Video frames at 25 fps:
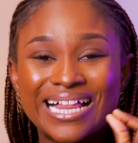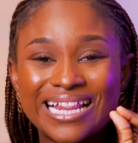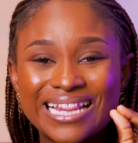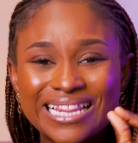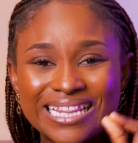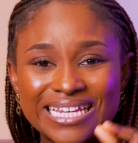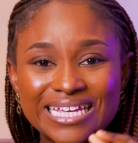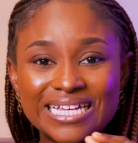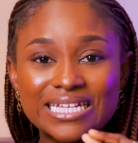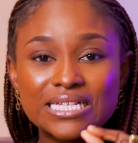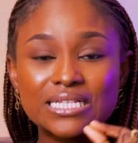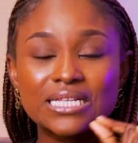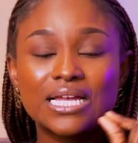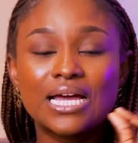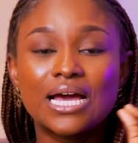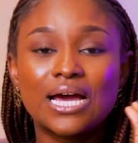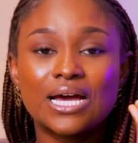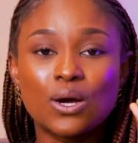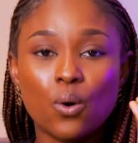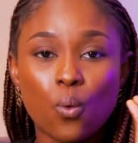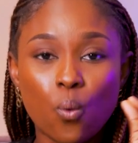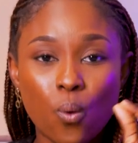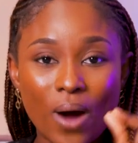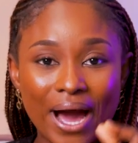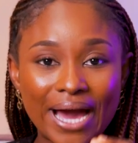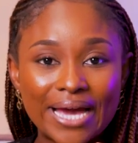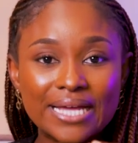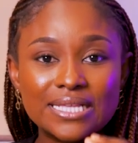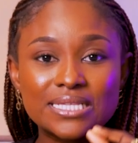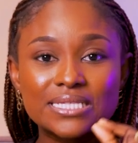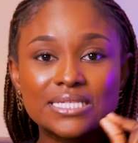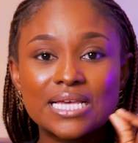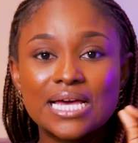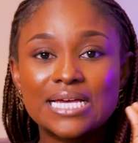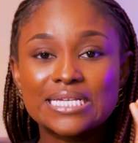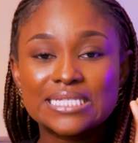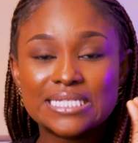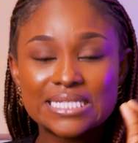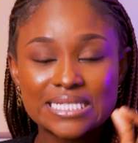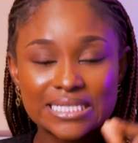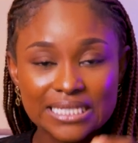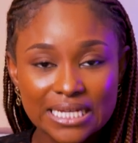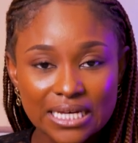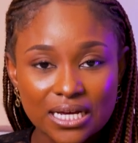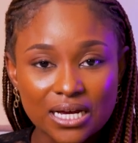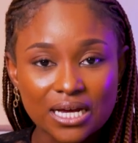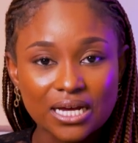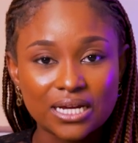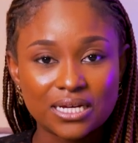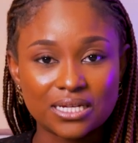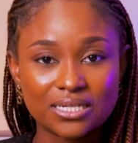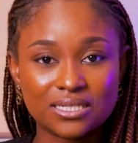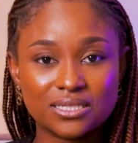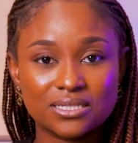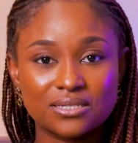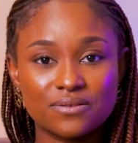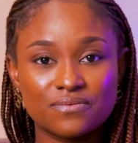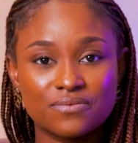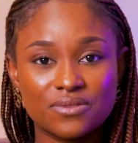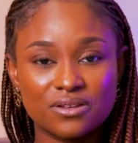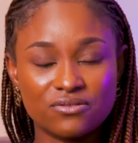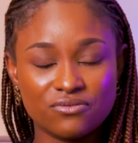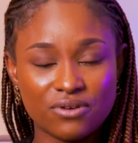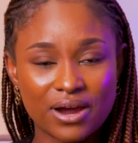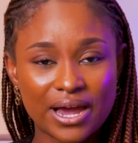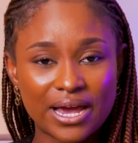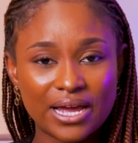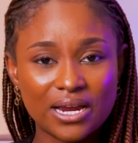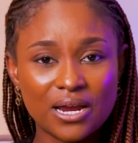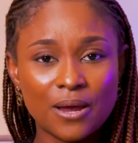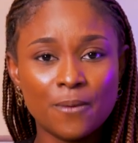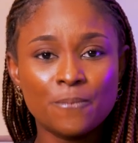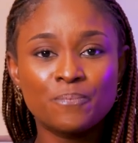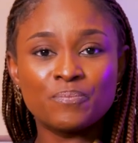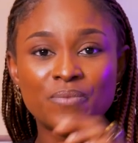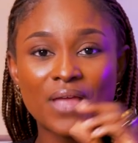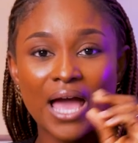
clean, white sneakers, right?